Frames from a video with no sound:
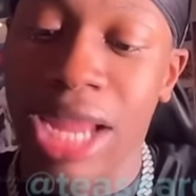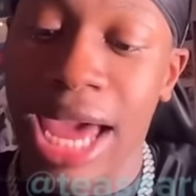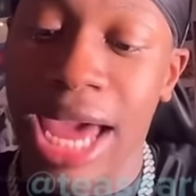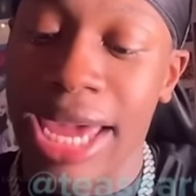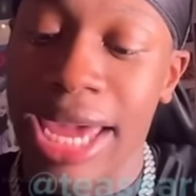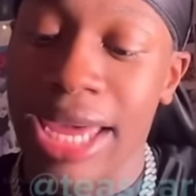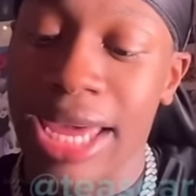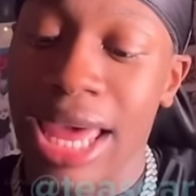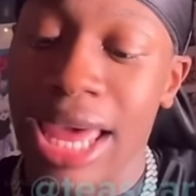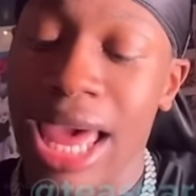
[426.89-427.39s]

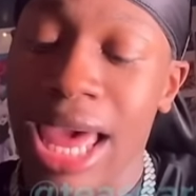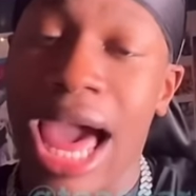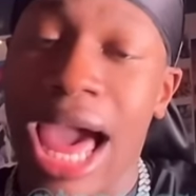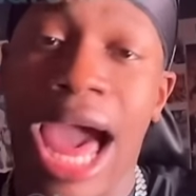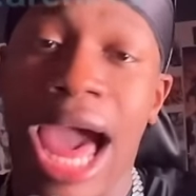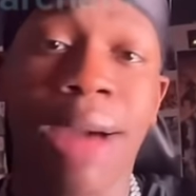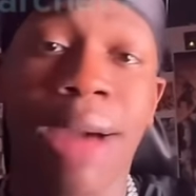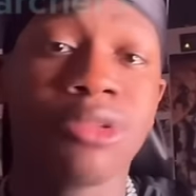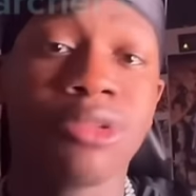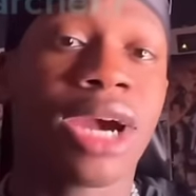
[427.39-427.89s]
Like,
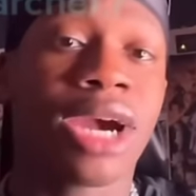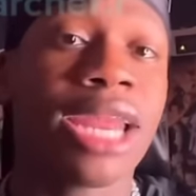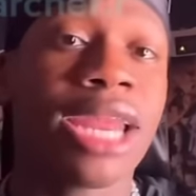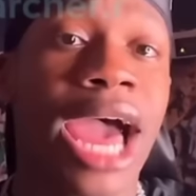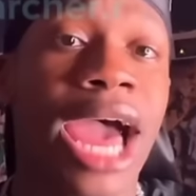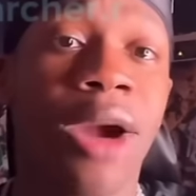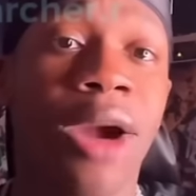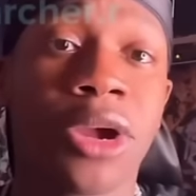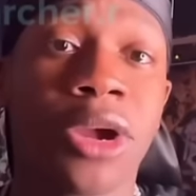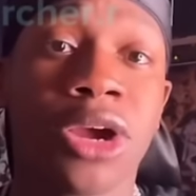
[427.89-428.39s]
nothing. I'm trying
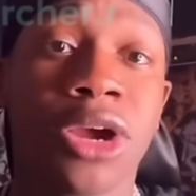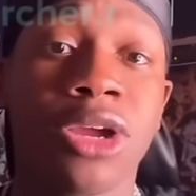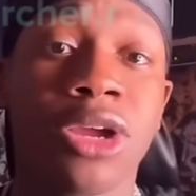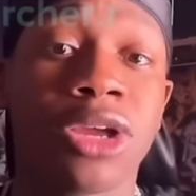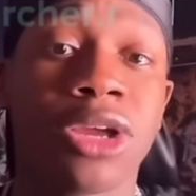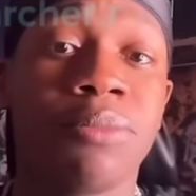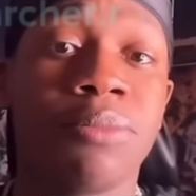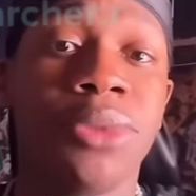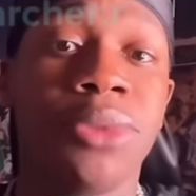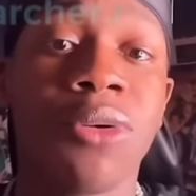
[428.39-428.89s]
to out
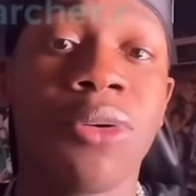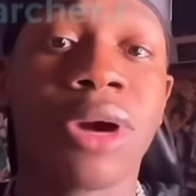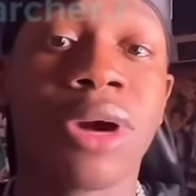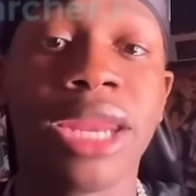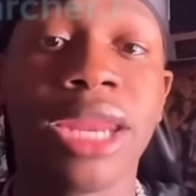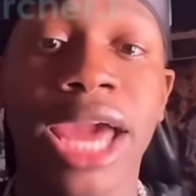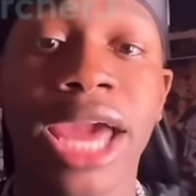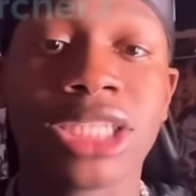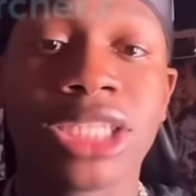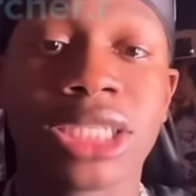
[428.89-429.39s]
here build
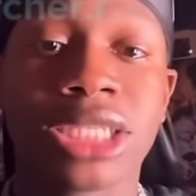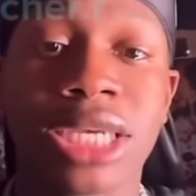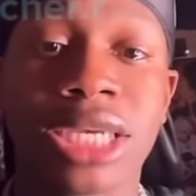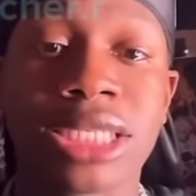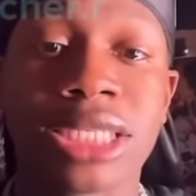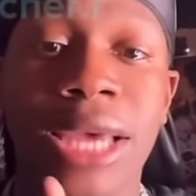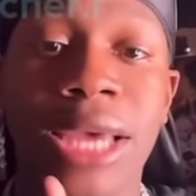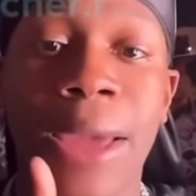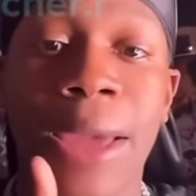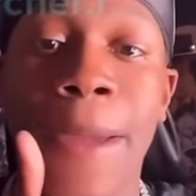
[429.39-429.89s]

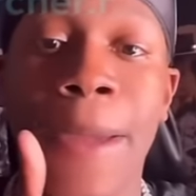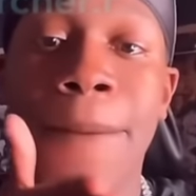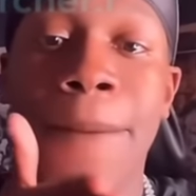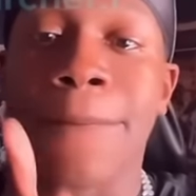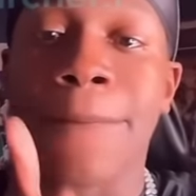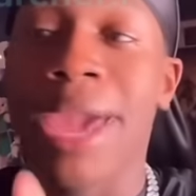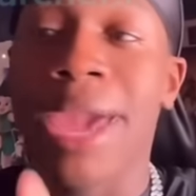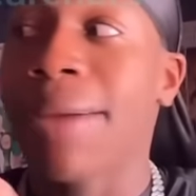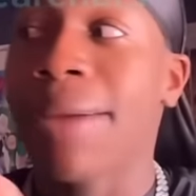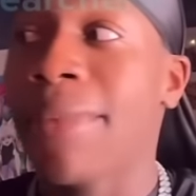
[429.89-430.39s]
connections,
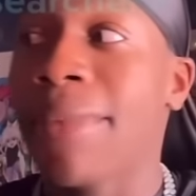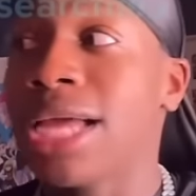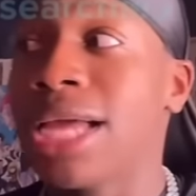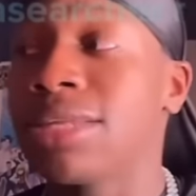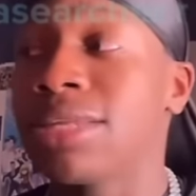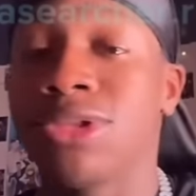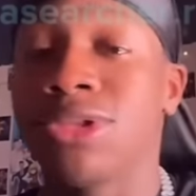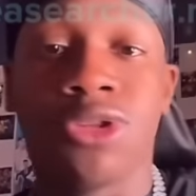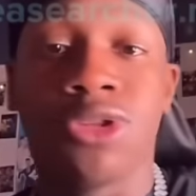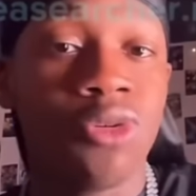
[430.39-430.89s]
make
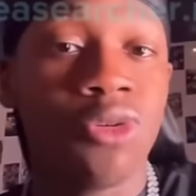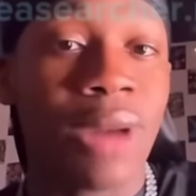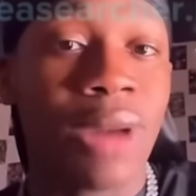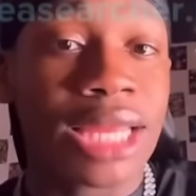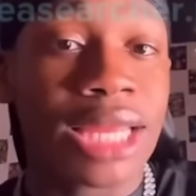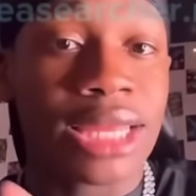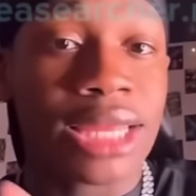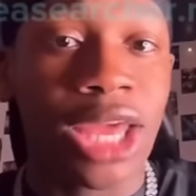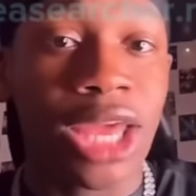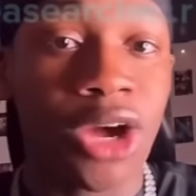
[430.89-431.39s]
my, do
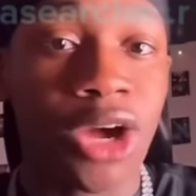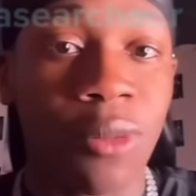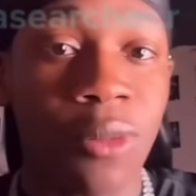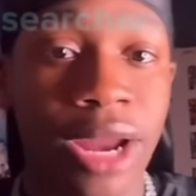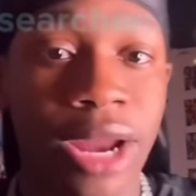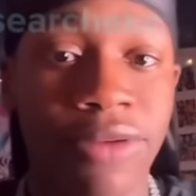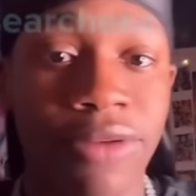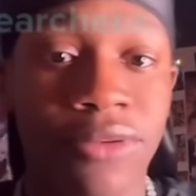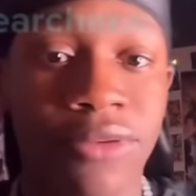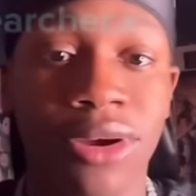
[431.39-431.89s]
my thing or
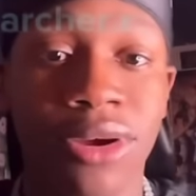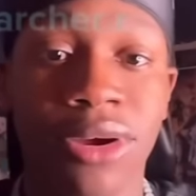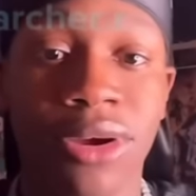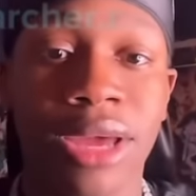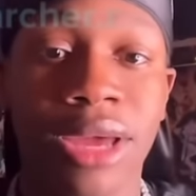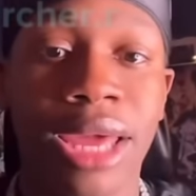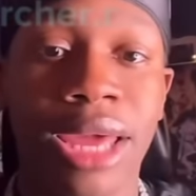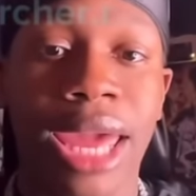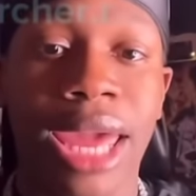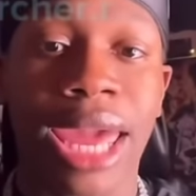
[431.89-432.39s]
whatever. Make
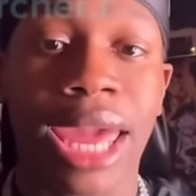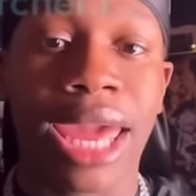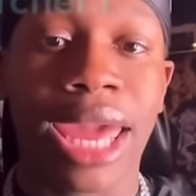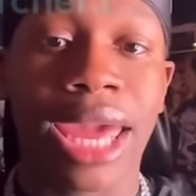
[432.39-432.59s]
your money.